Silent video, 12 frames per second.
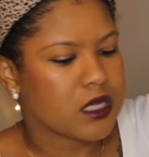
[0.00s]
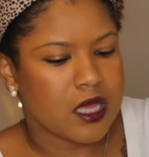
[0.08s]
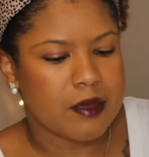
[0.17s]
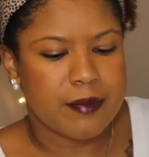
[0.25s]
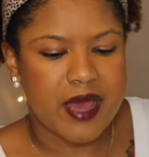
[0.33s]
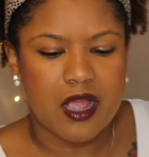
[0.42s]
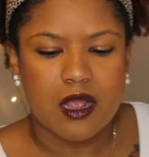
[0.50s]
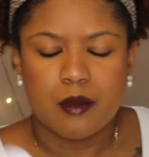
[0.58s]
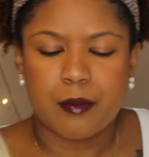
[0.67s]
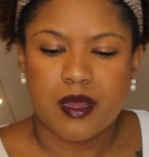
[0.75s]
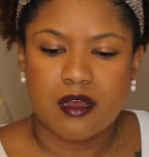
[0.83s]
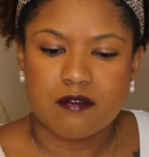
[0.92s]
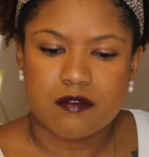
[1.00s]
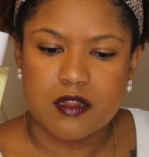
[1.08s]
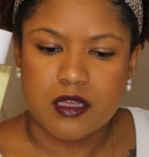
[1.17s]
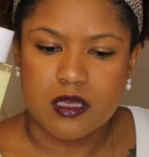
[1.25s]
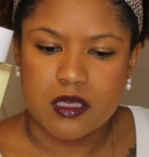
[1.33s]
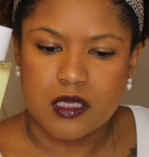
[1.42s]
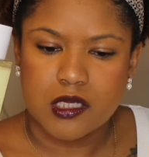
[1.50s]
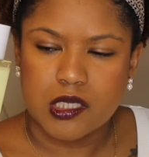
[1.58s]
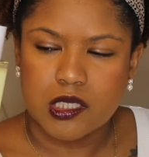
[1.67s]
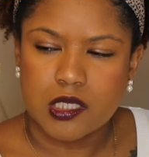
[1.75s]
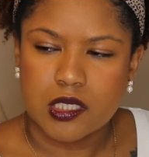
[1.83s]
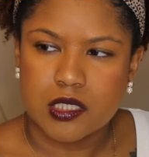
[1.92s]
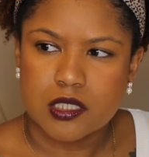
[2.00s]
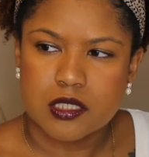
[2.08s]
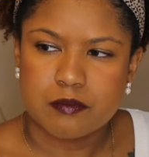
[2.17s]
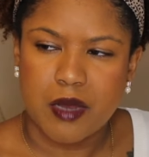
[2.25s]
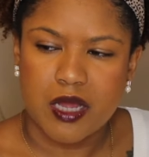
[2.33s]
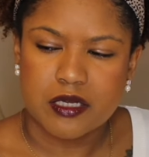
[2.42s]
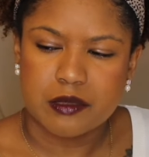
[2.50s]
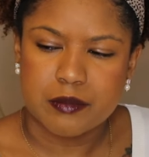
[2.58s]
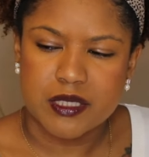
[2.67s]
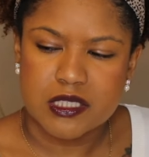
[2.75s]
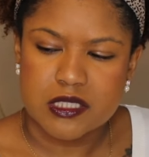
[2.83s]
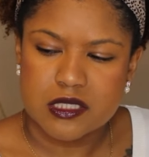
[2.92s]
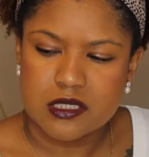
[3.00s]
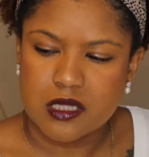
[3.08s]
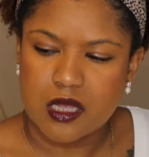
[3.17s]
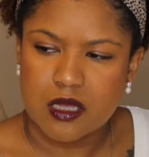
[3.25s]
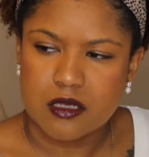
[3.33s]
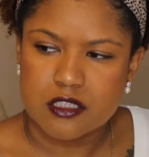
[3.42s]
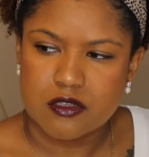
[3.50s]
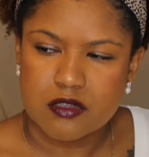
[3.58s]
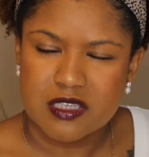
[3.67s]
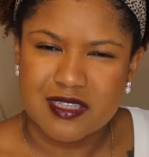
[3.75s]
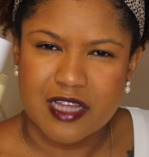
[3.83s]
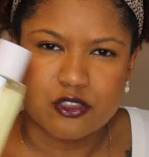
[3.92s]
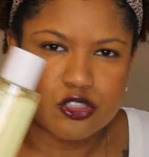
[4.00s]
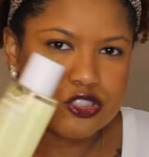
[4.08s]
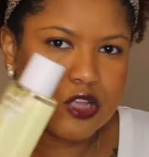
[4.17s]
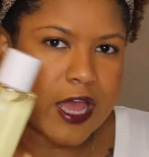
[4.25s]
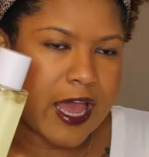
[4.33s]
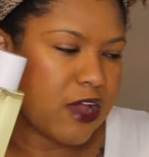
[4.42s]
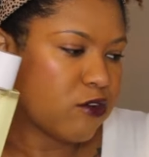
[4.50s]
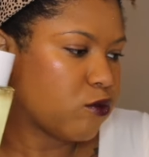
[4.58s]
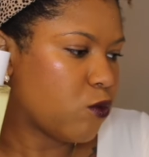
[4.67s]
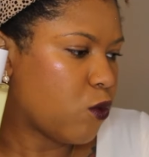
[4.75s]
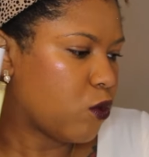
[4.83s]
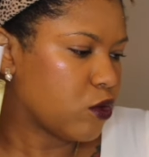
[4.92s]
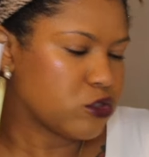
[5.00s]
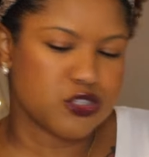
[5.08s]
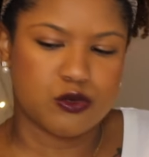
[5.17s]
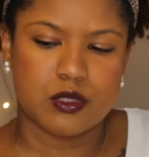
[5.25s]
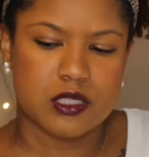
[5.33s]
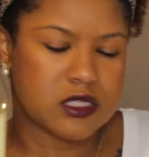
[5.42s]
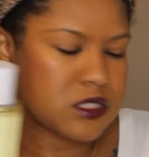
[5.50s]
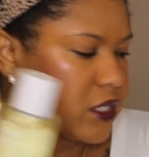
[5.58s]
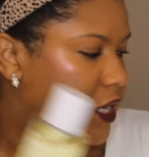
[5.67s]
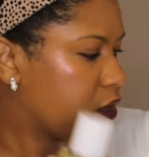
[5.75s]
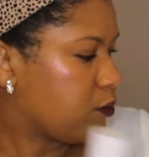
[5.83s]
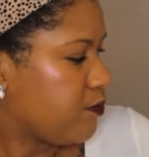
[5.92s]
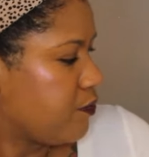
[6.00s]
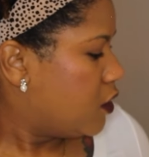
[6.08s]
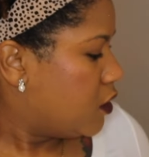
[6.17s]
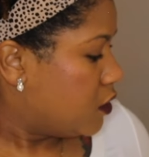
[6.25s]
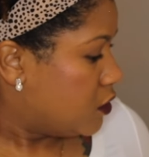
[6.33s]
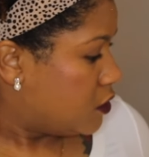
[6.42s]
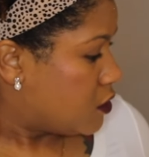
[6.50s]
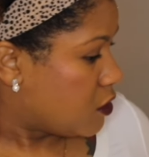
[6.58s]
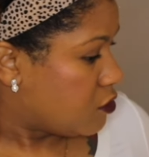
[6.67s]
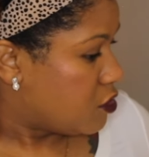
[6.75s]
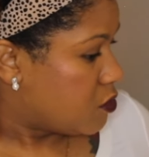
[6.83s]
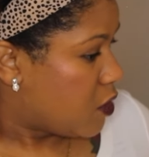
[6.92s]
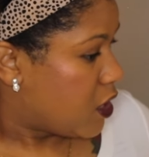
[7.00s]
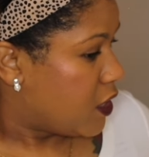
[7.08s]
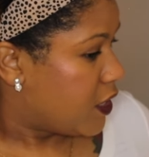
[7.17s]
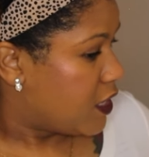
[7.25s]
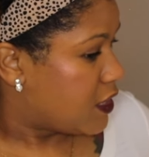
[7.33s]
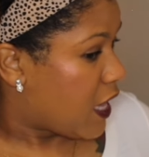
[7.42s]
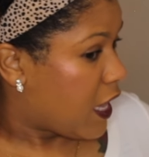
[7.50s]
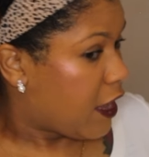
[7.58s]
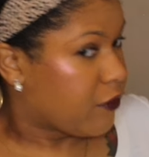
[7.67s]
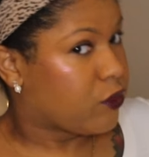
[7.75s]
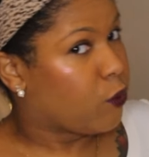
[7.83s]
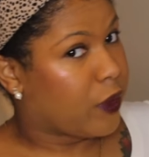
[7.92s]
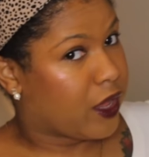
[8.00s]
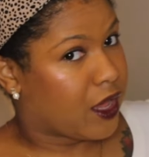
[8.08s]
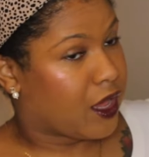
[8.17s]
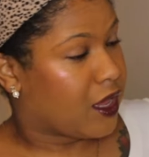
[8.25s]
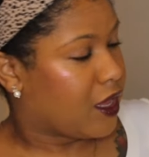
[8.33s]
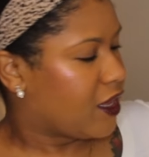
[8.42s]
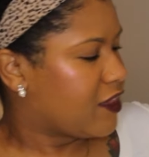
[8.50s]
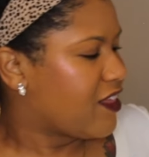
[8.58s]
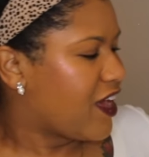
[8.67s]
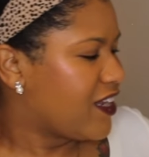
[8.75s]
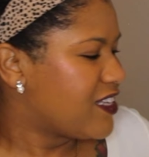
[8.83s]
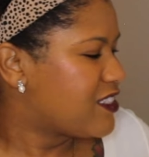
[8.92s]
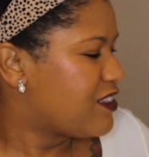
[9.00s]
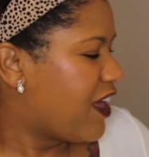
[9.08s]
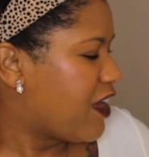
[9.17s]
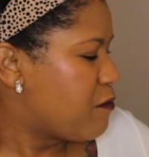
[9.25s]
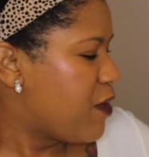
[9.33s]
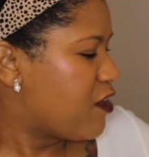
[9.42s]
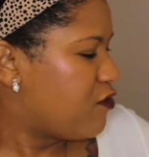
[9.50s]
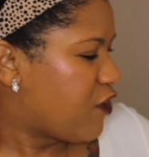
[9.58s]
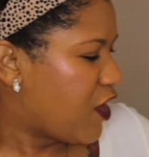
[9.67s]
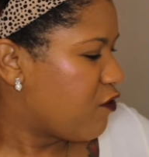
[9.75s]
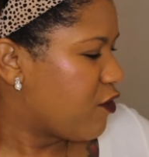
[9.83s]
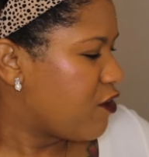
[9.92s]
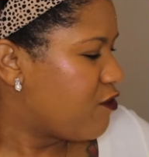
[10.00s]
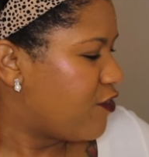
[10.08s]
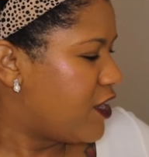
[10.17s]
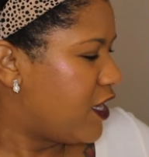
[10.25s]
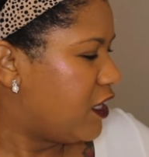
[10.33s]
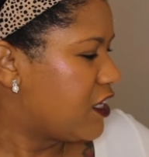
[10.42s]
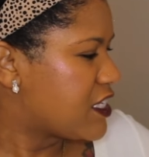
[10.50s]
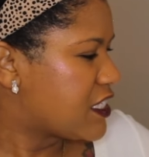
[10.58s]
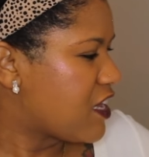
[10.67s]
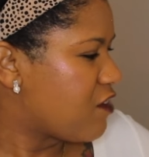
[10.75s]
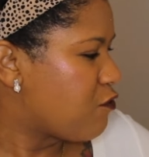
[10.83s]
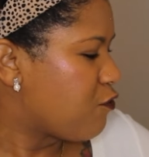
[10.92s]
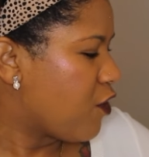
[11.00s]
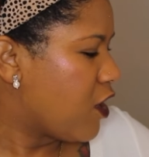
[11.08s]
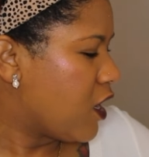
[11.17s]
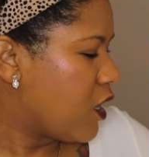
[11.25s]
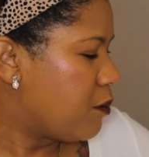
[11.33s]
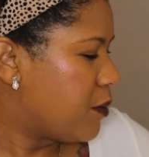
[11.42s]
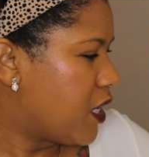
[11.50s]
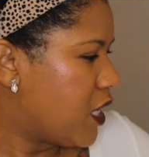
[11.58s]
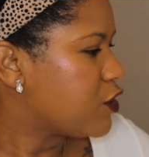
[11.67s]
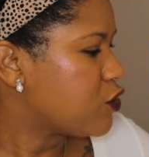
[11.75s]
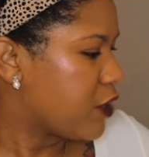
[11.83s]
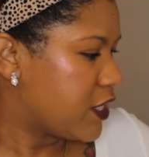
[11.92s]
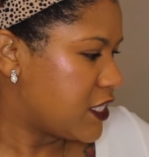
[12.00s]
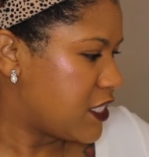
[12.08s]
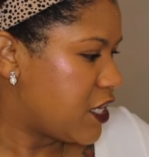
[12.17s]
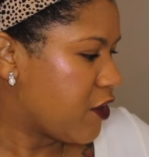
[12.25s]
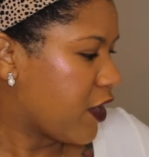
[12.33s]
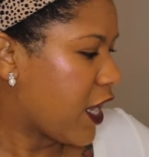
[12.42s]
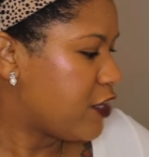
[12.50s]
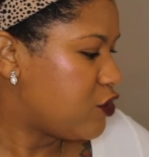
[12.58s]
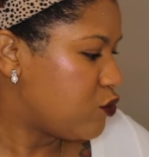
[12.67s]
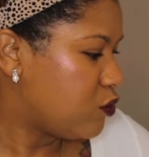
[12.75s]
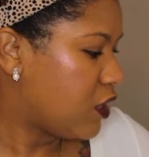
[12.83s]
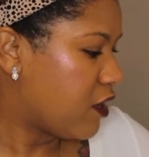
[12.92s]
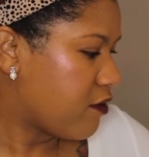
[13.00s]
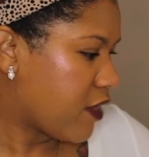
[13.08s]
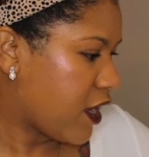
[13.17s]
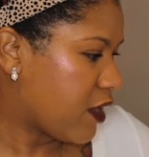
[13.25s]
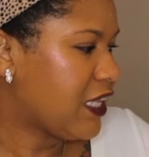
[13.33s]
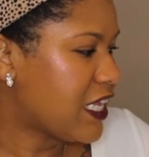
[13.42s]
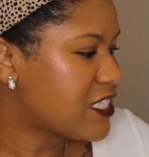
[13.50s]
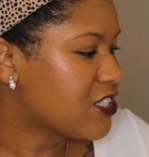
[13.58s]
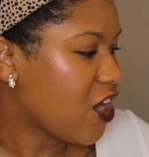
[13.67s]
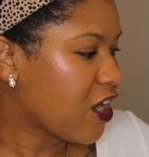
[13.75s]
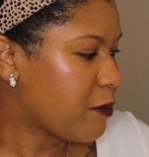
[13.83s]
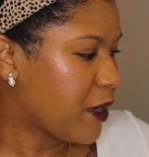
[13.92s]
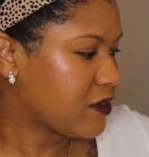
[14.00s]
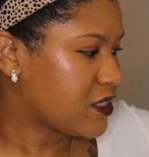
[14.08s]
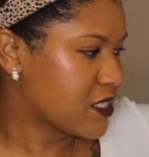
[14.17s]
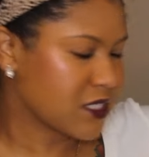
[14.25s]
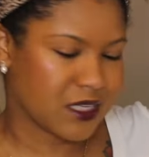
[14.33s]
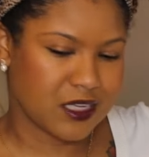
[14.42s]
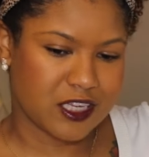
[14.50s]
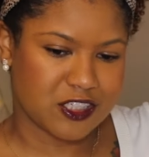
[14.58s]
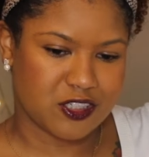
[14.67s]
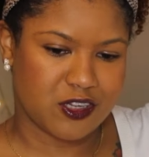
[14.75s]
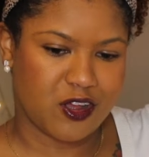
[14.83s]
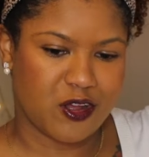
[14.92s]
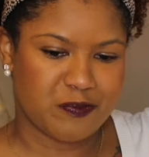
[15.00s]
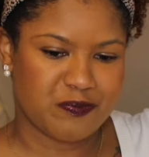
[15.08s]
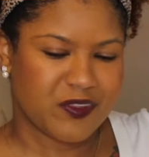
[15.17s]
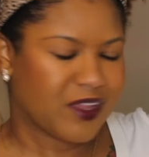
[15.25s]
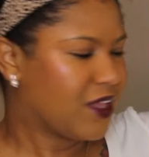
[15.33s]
a backup of the body mist. Uh, so this, I just have two of these now. So just wanted to get that out the way. That is like my favorite vanilla scent from Victoria's Secret. I do love that. Let's talk about this collection, y'all.